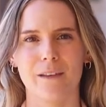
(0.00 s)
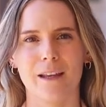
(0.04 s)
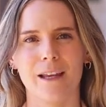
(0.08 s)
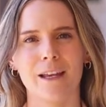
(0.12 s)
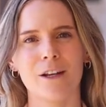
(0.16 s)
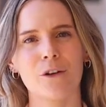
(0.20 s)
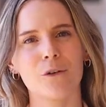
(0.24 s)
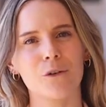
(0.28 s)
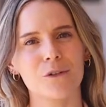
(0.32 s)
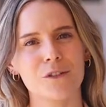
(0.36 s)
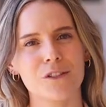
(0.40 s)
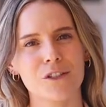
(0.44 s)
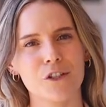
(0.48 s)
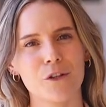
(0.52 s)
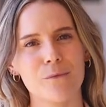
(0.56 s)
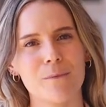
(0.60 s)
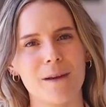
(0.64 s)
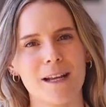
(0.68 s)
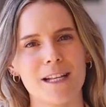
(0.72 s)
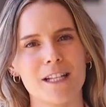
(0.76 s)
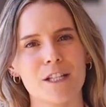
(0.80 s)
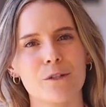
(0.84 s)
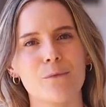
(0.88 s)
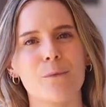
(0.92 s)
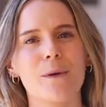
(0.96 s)
It also
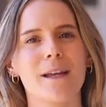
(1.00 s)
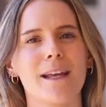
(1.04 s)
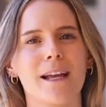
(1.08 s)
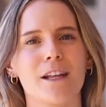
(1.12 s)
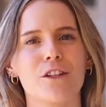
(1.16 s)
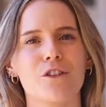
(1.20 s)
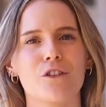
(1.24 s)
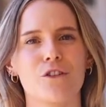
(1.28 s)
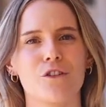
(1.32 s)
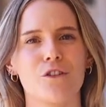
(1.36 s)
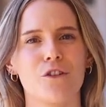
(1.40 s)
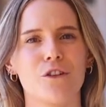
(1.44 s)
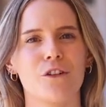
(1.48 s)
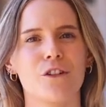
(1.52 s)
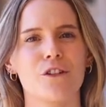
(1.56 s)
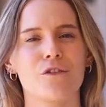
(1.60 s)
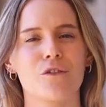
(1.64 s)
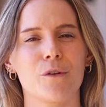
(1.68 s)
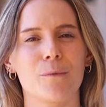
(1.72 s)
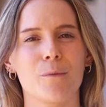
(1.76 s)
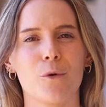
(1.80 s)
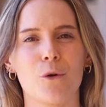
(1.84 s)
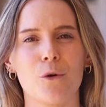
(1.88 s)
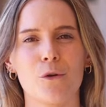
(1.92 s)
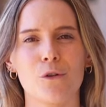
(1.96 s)
means we get students
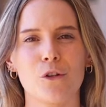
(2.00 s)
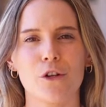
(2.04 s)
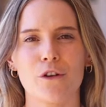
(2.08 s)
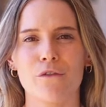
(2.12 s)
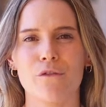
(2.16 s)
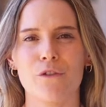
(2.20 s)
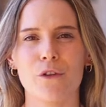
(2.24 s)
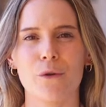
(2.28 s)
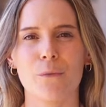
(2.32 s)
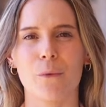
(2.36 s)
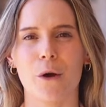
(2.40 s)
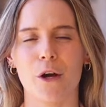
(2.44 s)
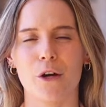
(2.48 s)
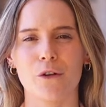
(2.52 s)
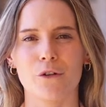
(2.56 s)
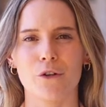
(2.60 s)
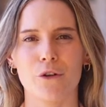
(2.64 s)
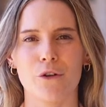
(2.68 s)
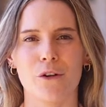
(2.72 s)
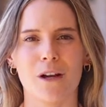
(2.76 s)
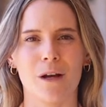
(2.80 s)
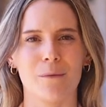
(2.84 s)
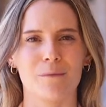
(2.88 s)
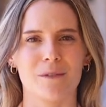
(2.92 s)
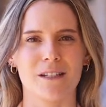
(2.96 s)
from all over the world
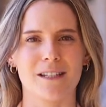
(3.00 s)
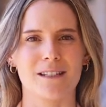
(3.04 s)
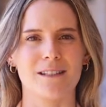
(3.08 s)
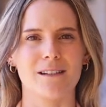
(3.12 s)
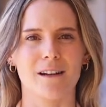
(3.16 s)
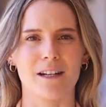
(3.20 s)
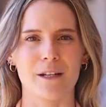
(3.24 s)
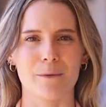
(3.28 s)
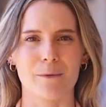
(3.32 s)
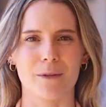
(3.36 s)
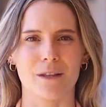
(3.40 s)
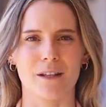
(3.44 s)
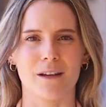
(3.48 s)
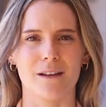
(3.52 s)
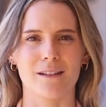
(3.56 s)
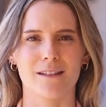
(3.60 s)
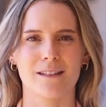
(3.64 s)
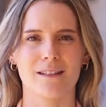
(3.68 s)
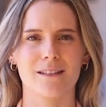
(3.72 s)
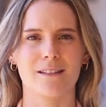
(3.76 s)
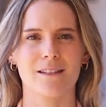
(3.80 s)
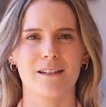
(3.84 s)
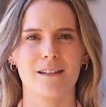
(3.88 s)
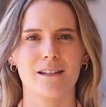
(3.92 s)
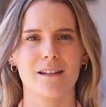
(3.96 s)
who come to study with
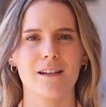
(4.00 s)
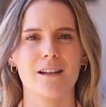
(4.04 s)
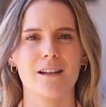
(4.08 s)
us.